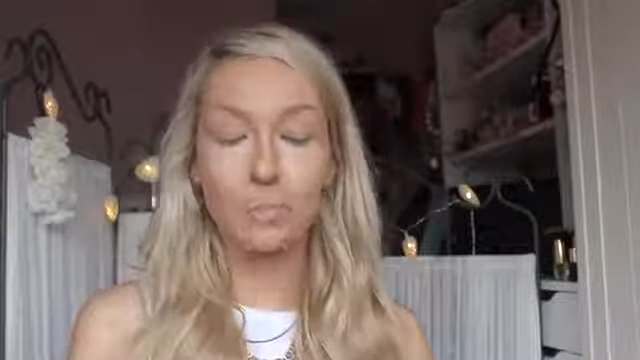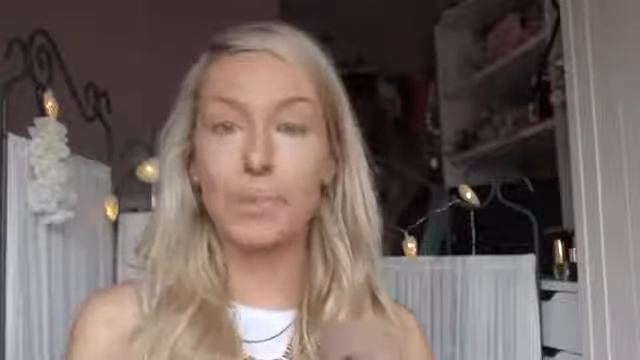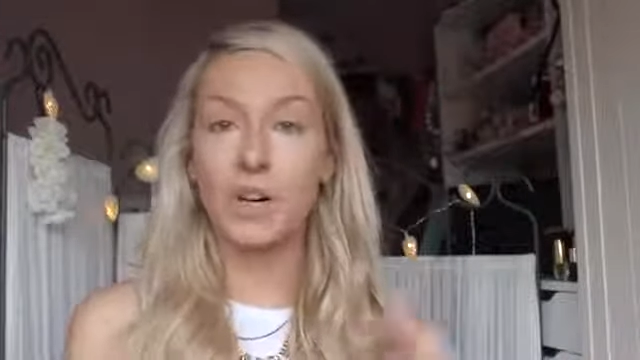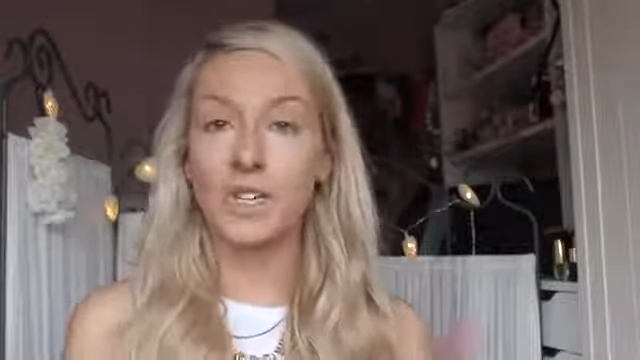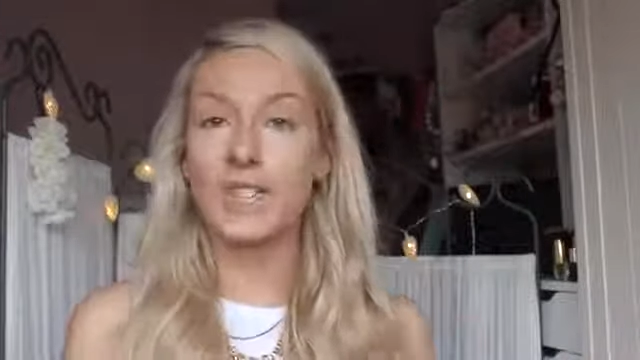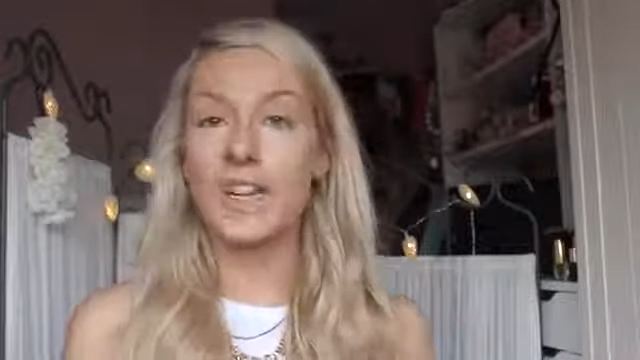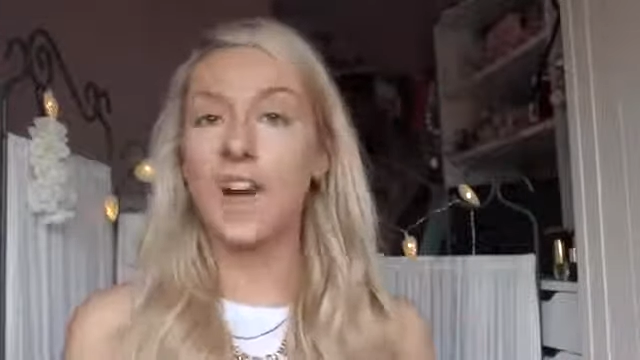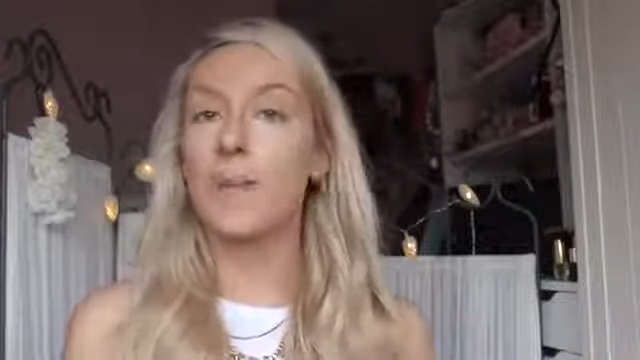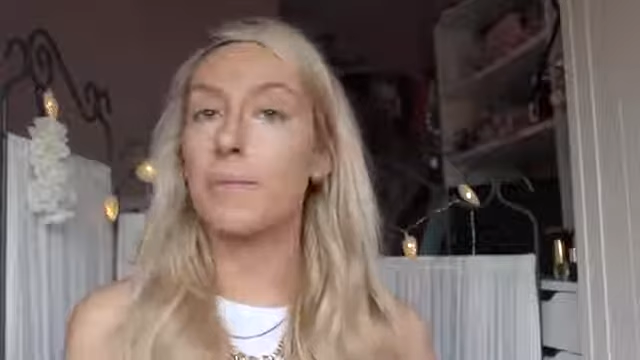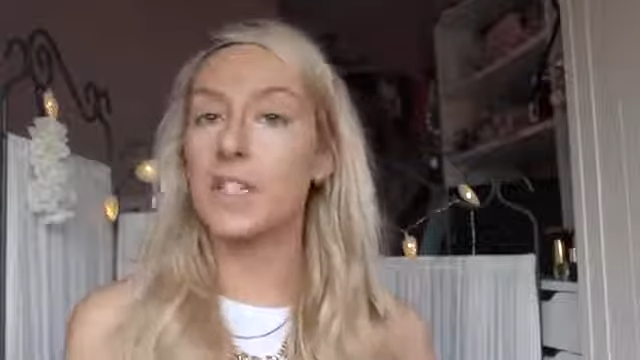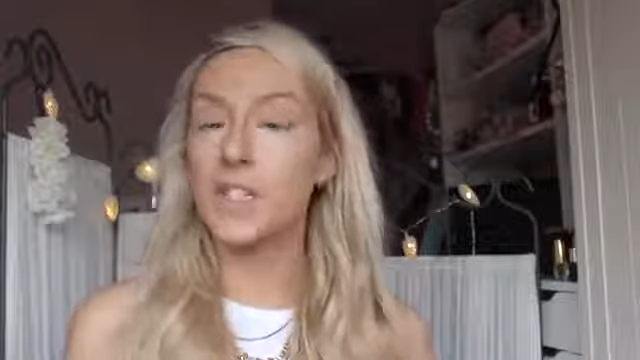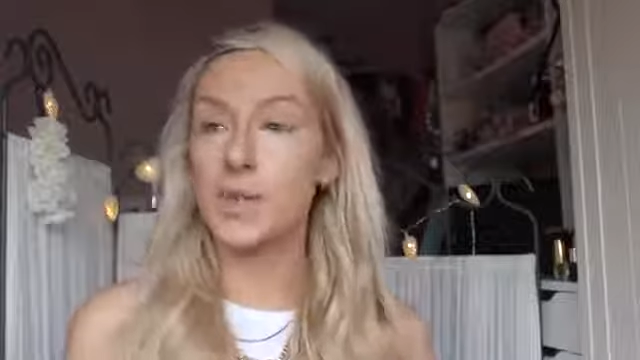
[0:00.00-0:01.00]
but
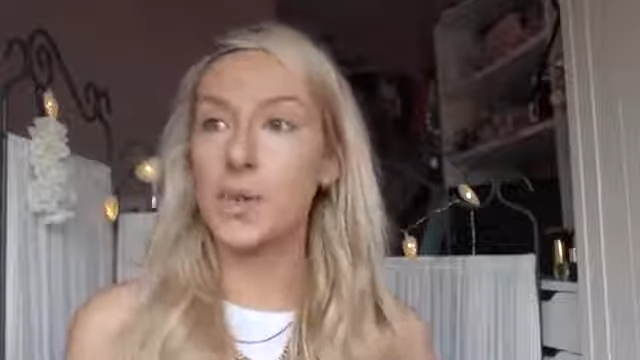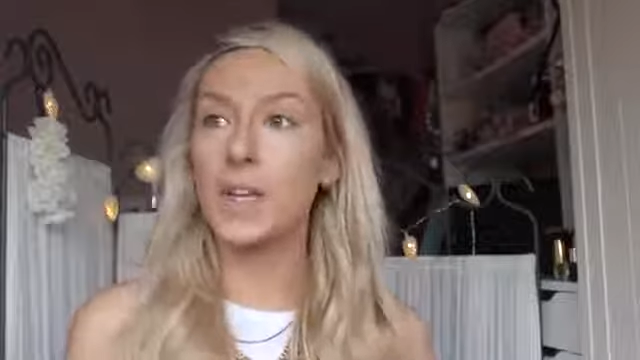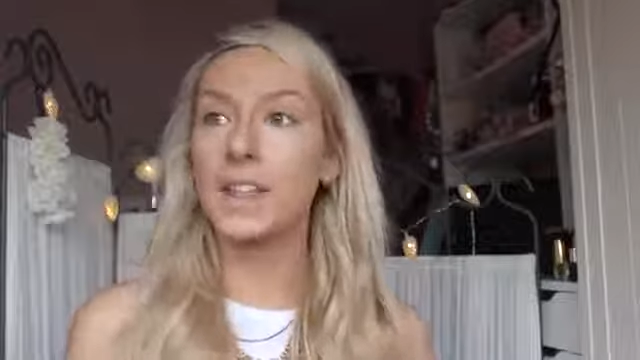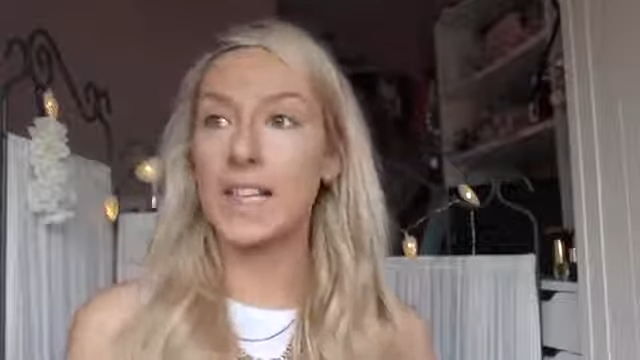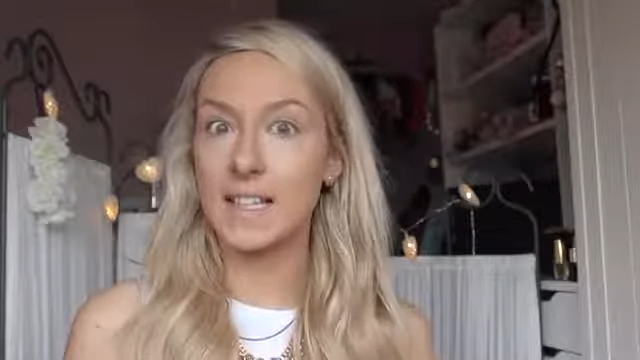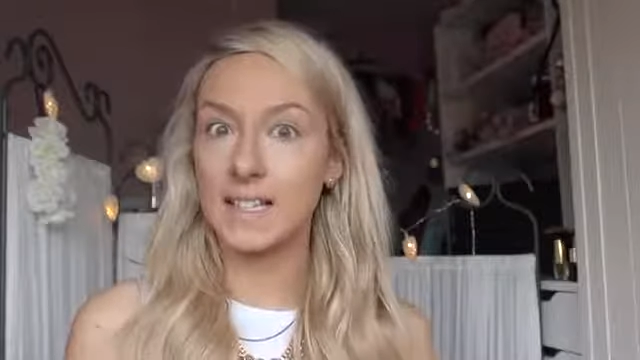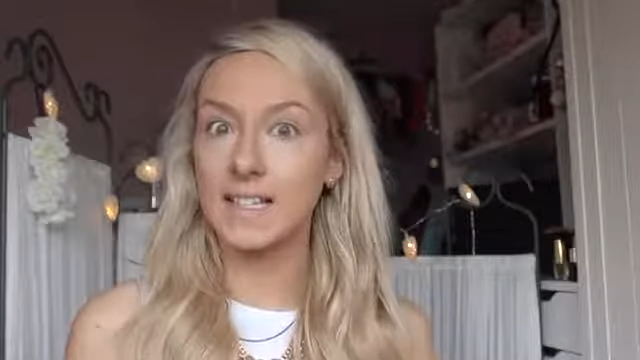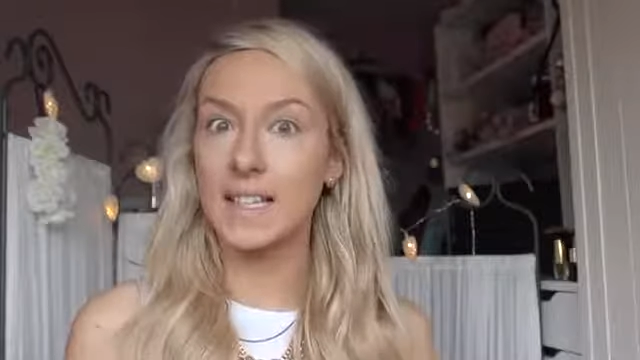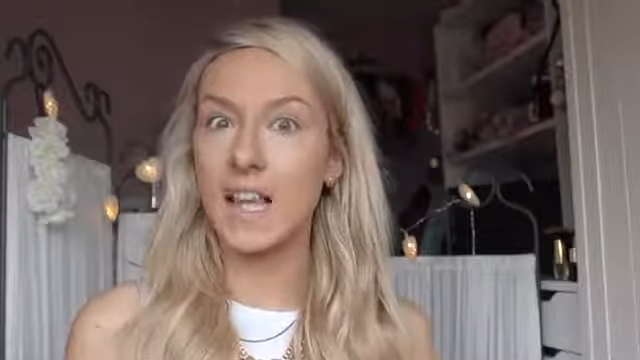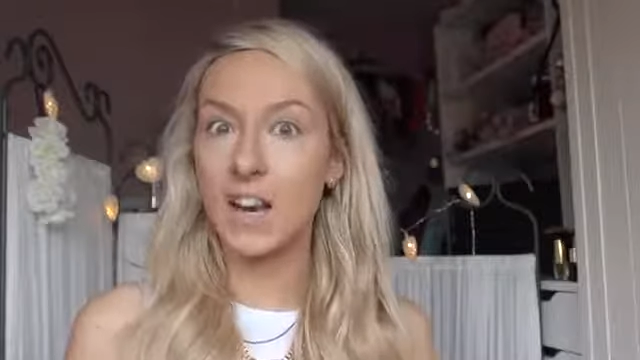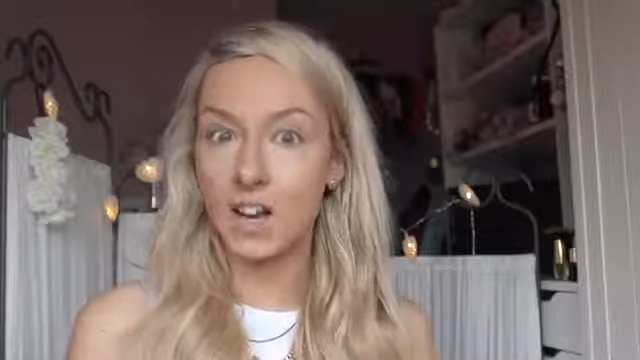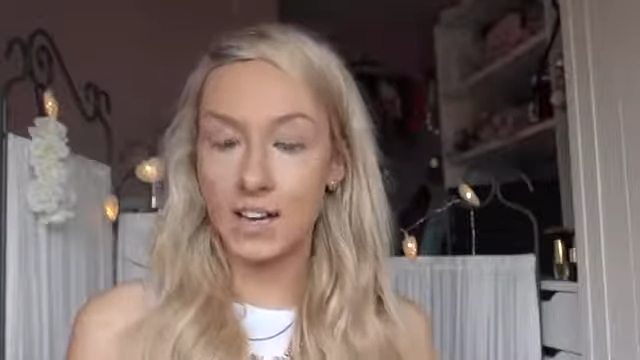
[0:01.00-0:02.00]
I've been doing
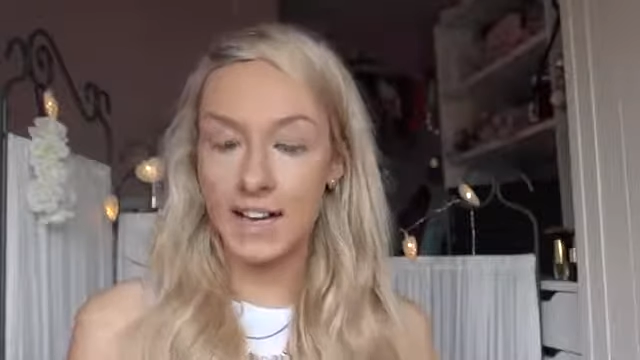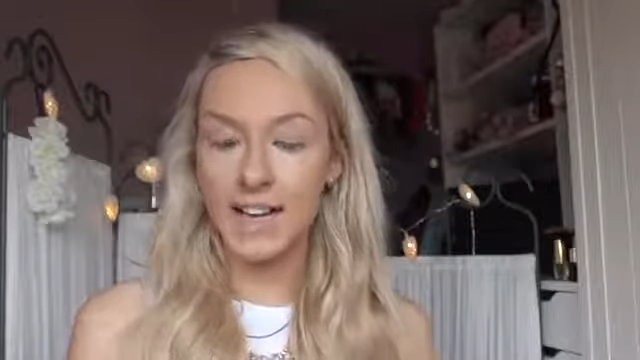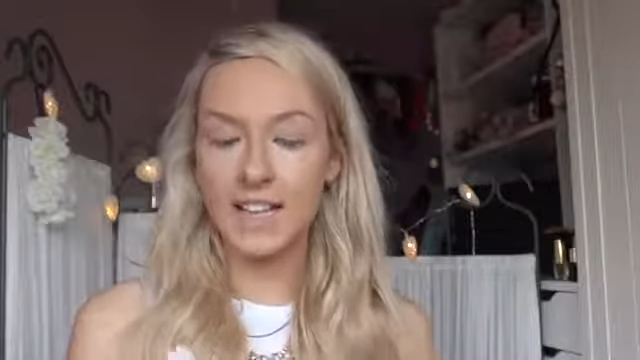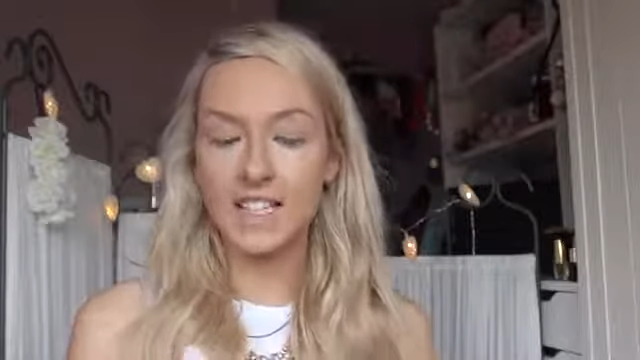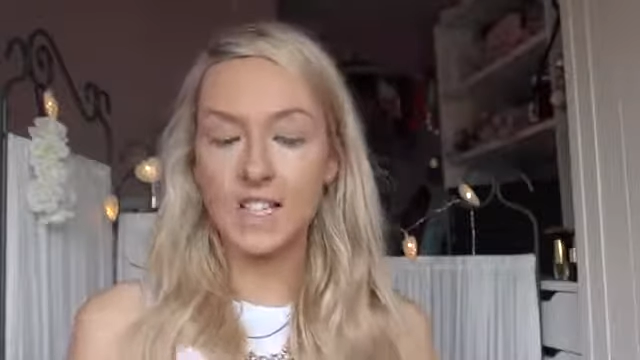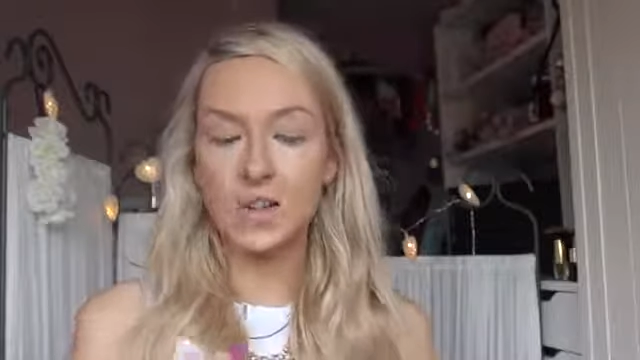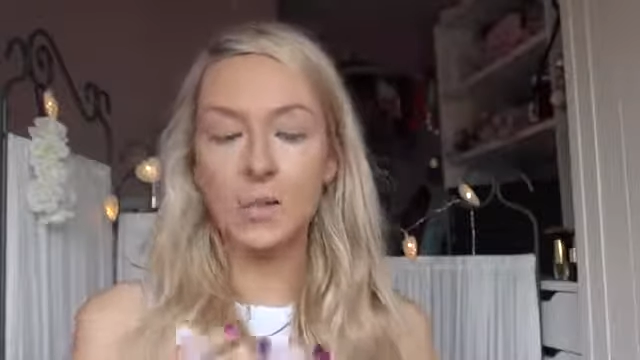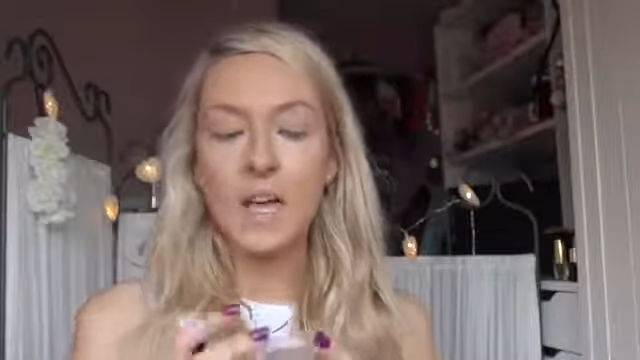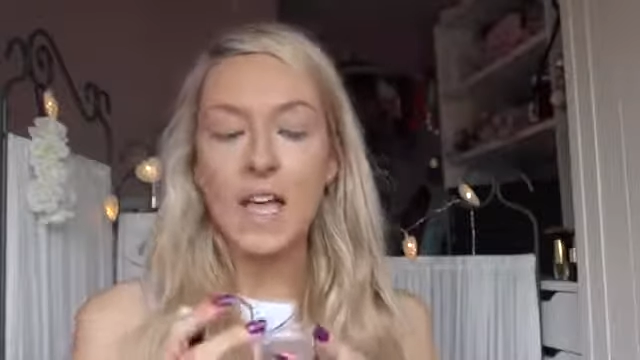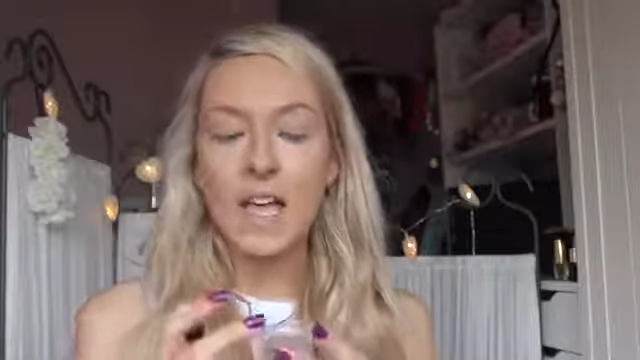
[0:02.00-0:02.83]
this a lot lately too.